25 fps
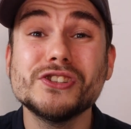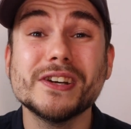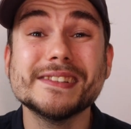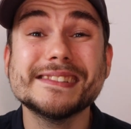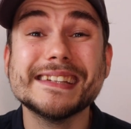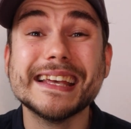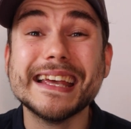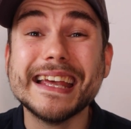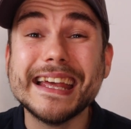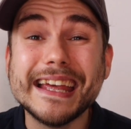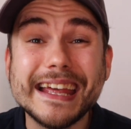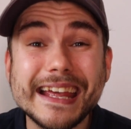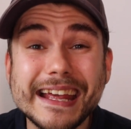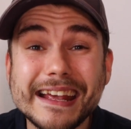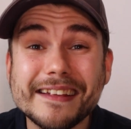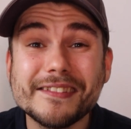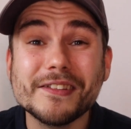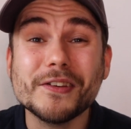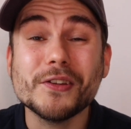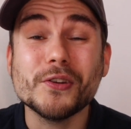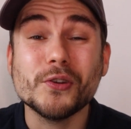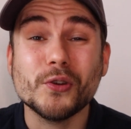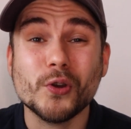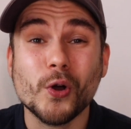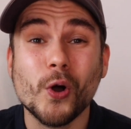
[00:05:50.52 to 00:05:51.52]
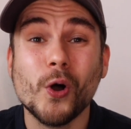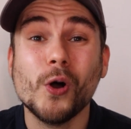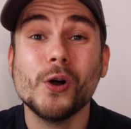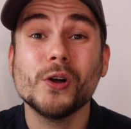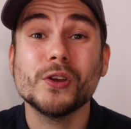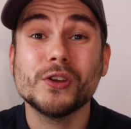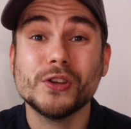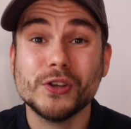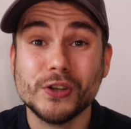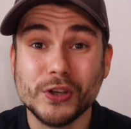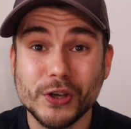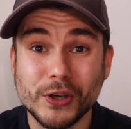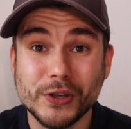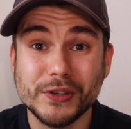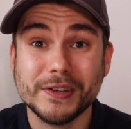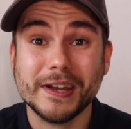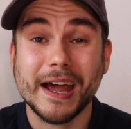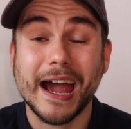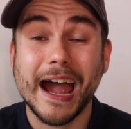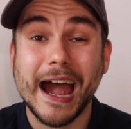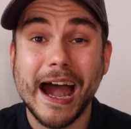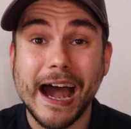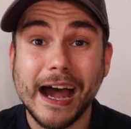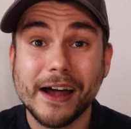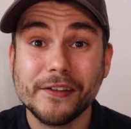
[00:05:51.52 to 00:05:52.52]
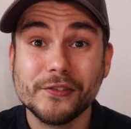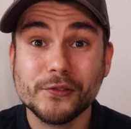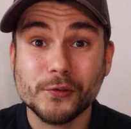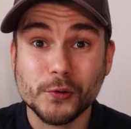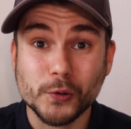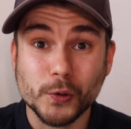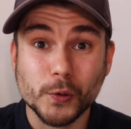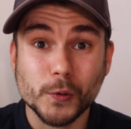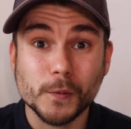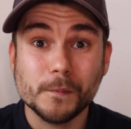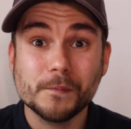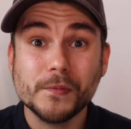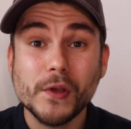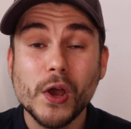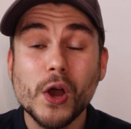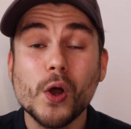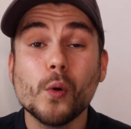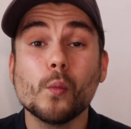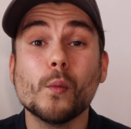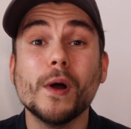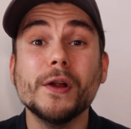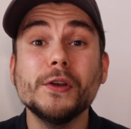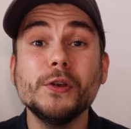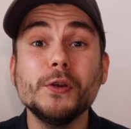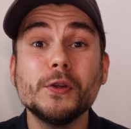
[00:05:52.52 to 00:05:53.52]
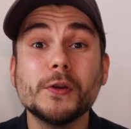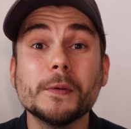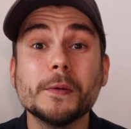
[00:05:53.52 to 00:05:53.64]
just is not good at all. When